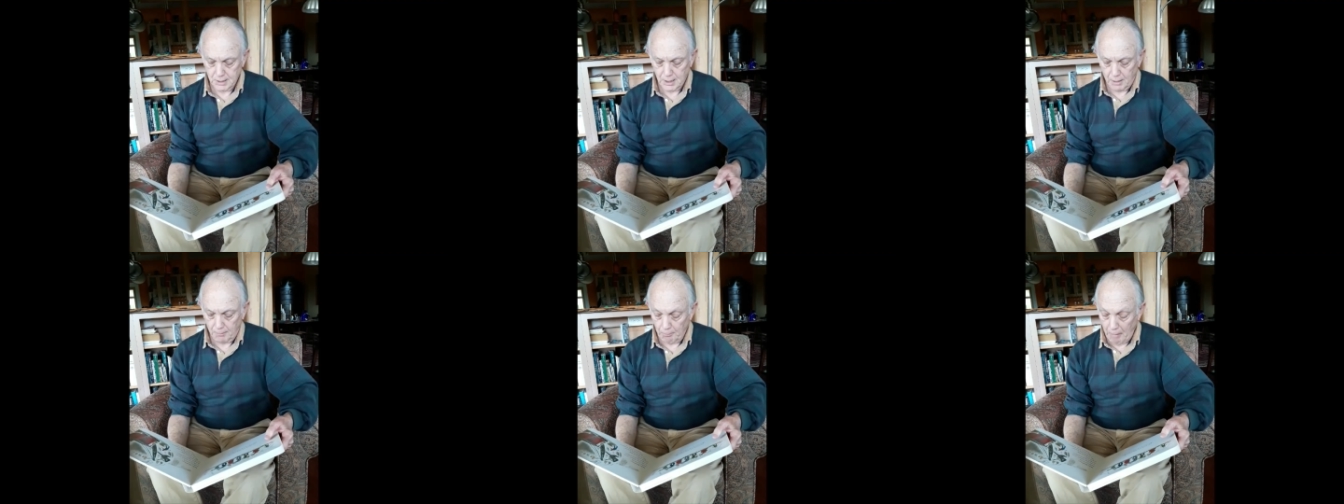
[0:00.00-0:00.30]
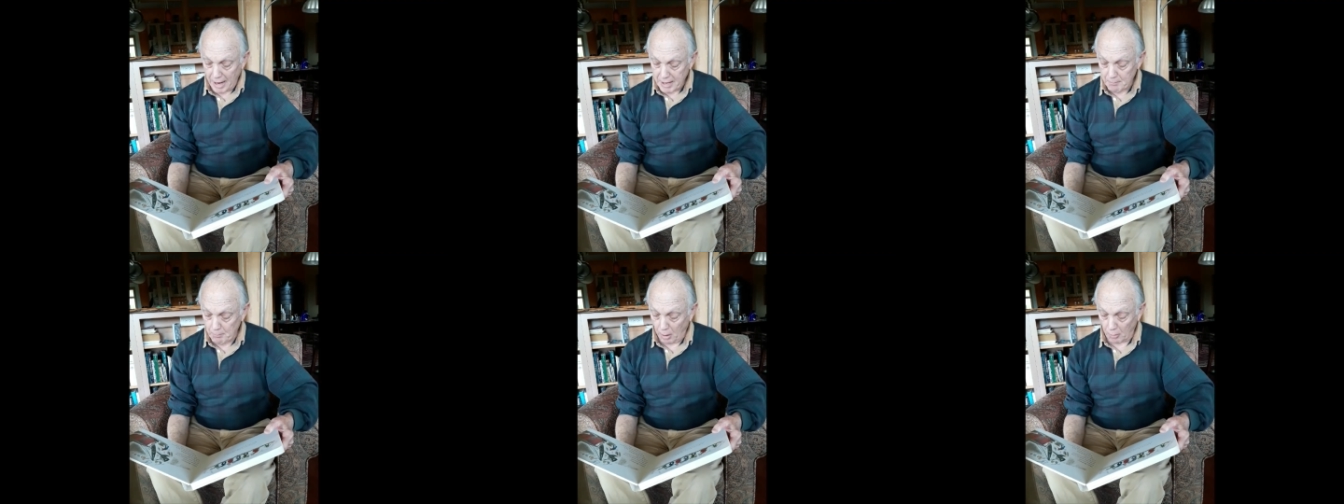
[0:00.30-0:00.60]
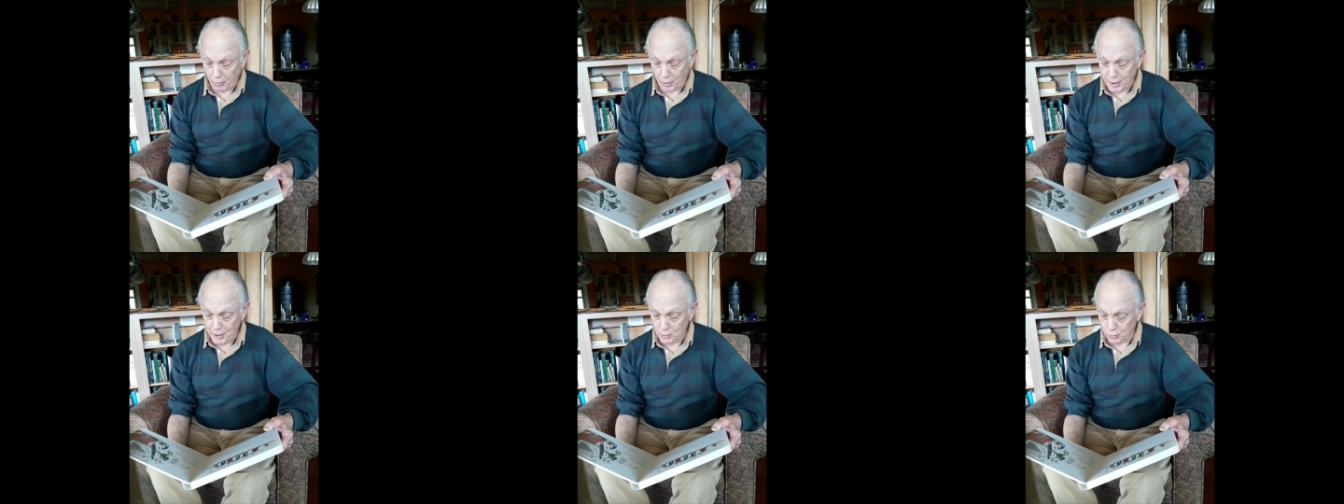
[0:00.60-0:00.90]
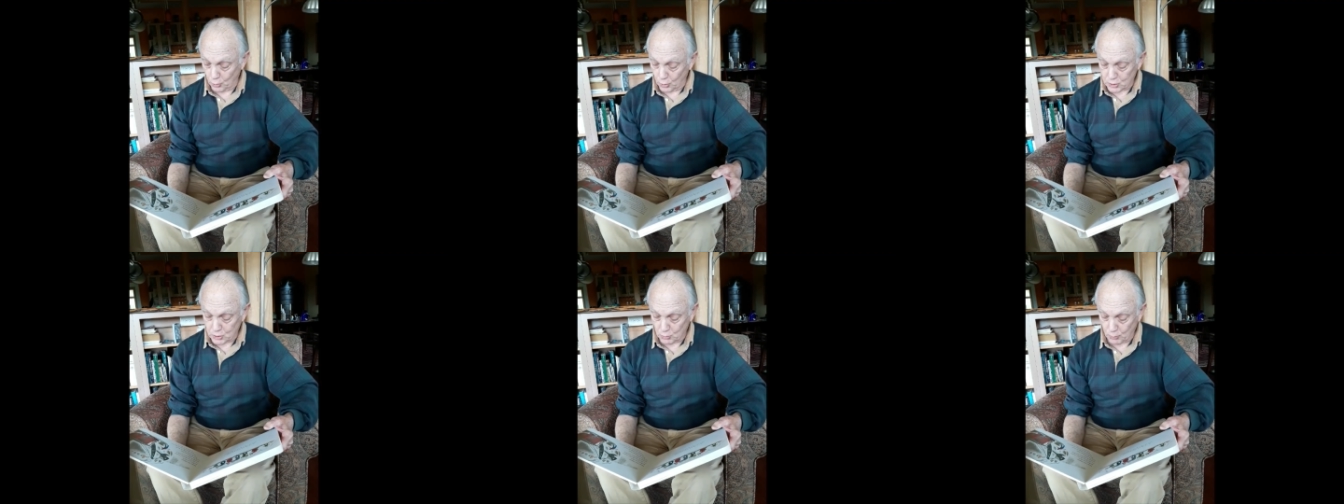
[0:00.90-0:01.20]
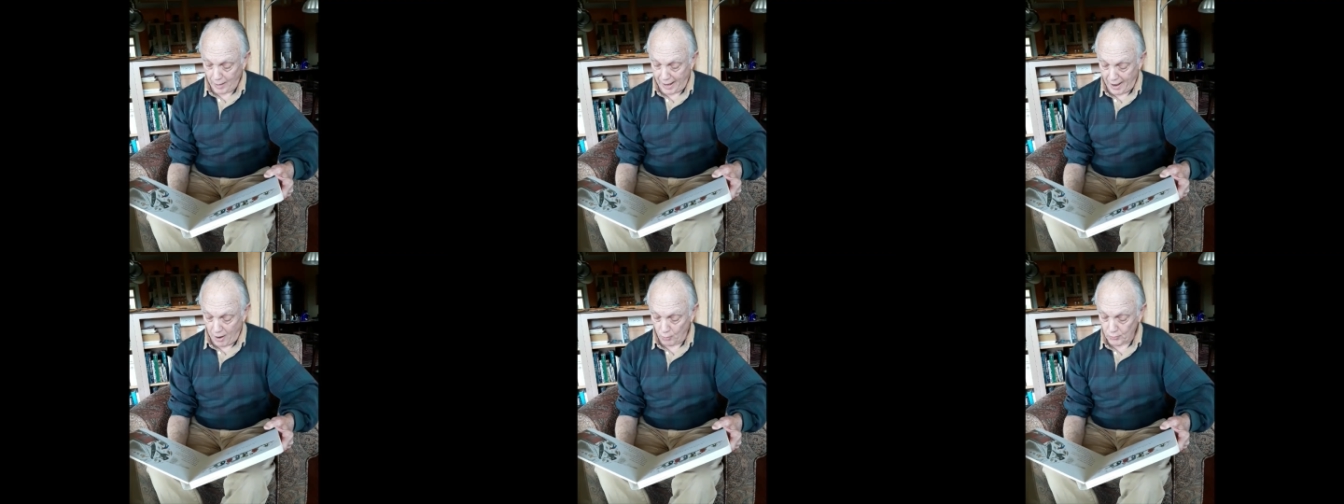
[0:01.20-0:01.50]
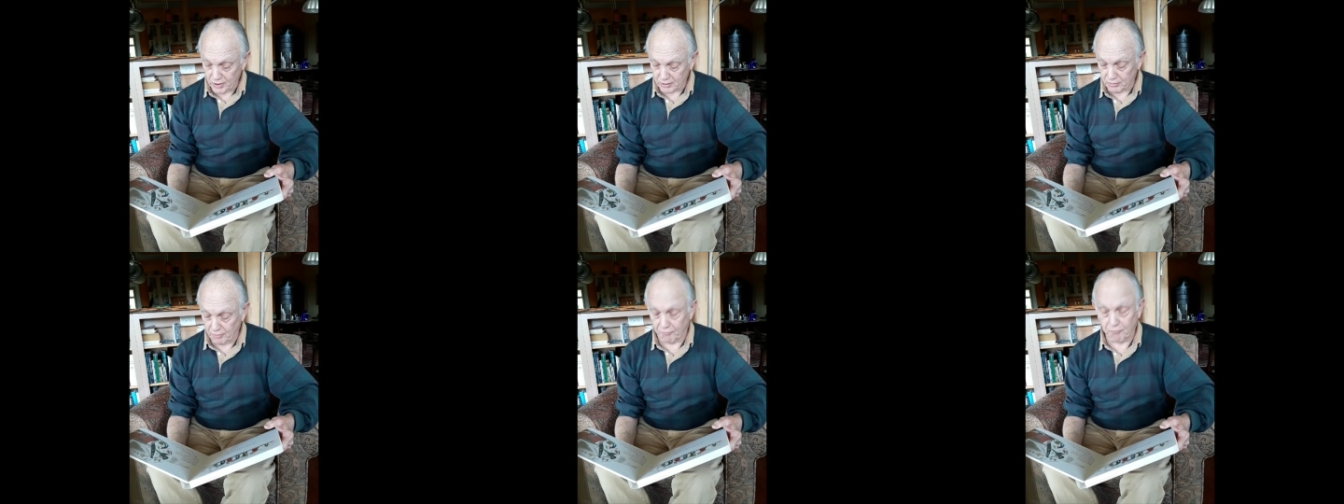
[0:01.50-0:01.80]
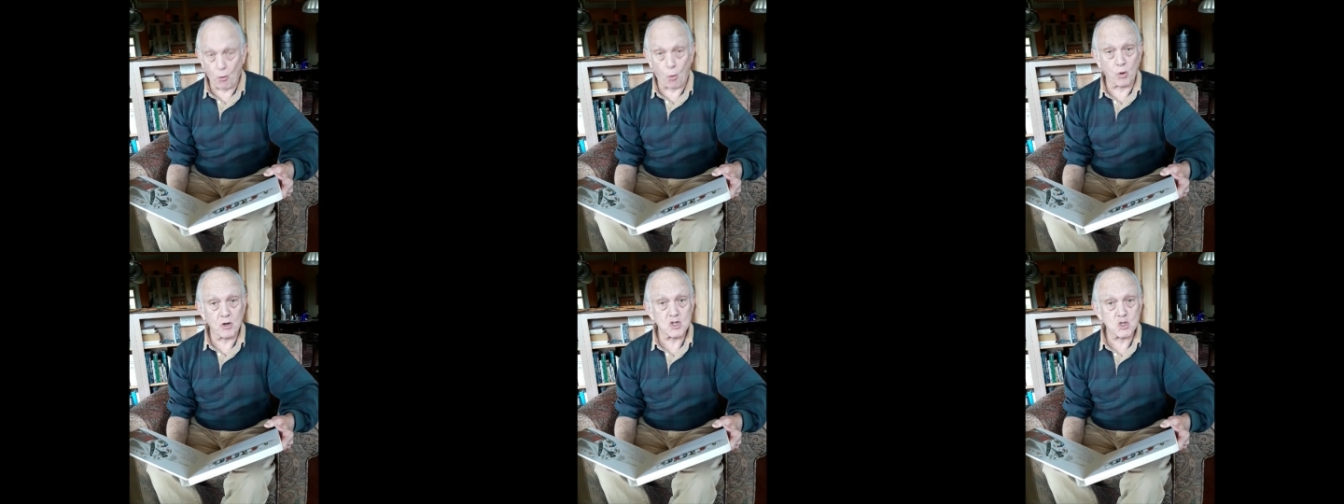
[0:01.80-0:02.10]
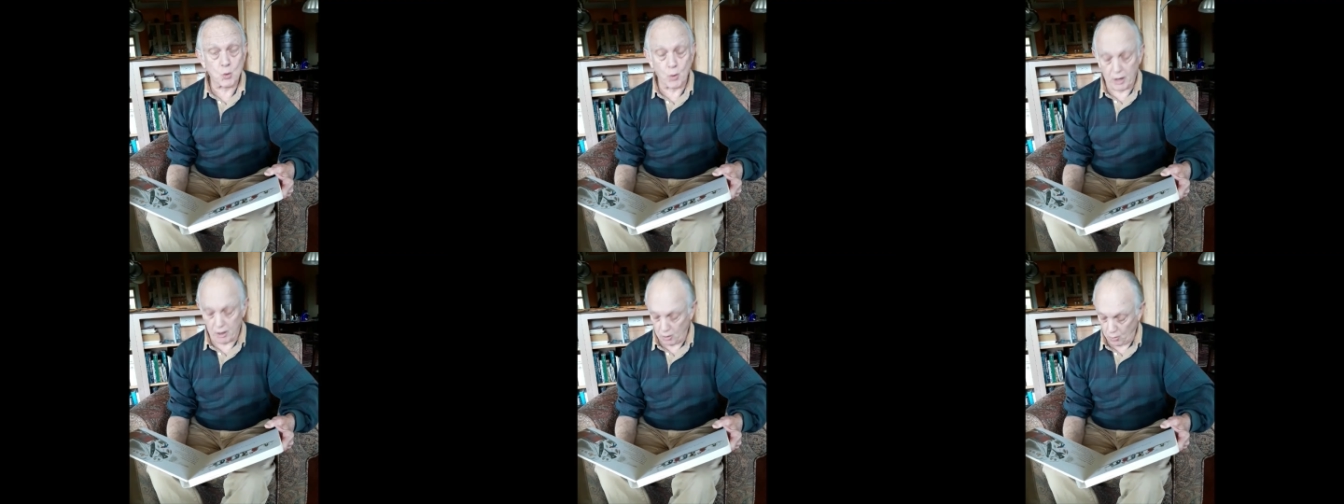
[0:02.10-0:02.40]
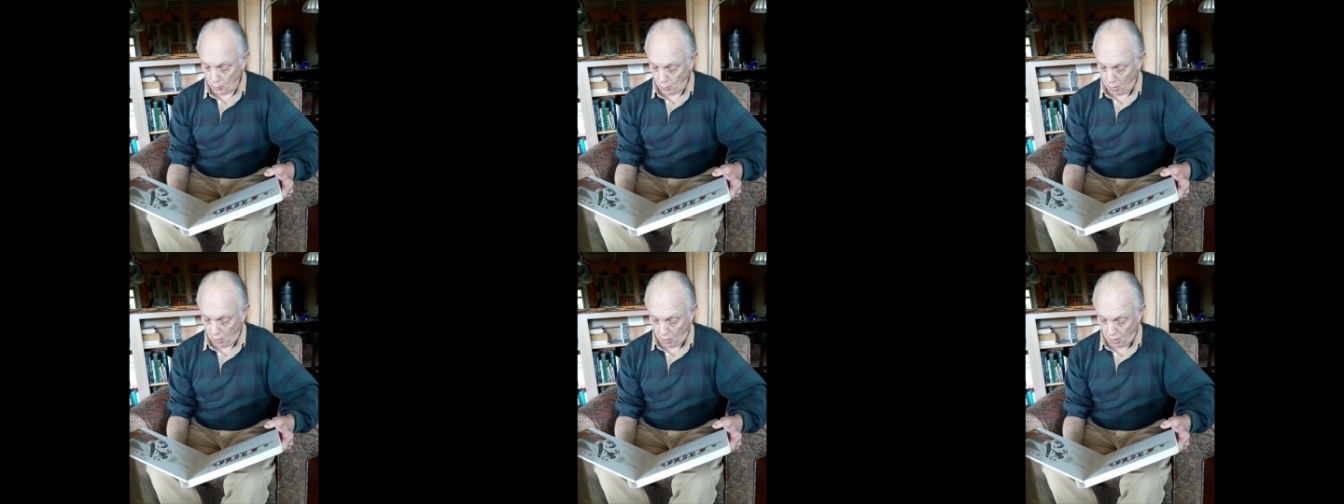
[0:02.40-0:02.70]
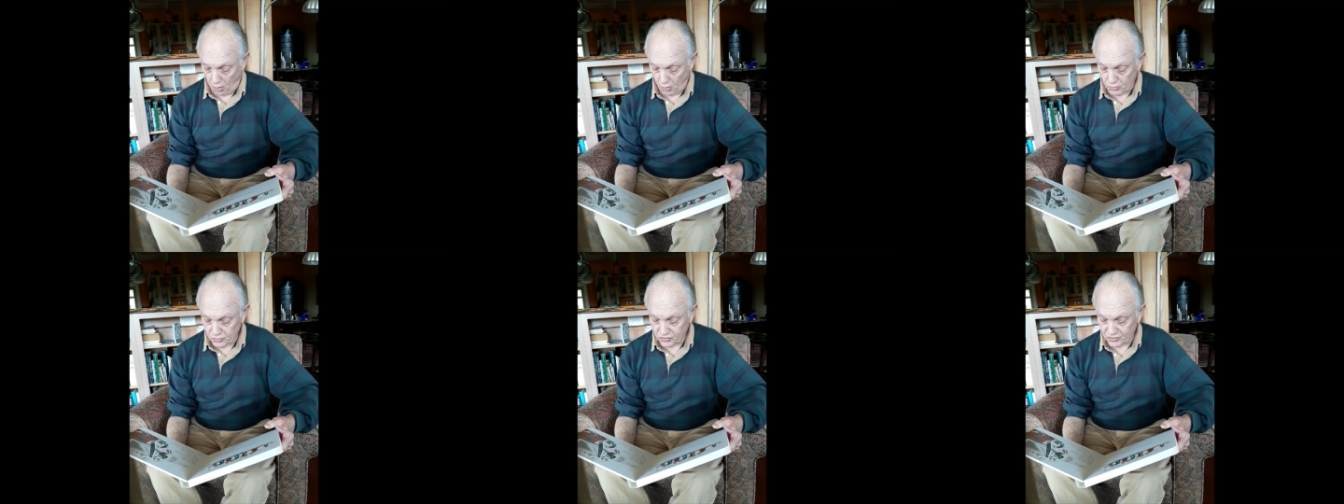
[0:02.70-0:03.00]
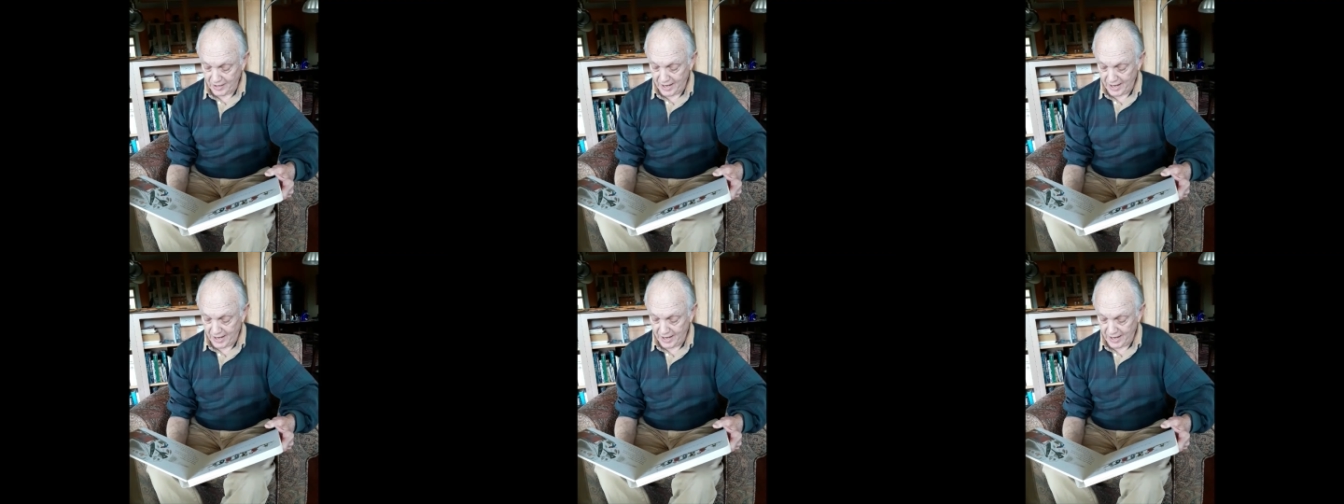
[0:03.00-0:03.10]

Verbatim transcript: Mike Mulligan looked around at the four square walls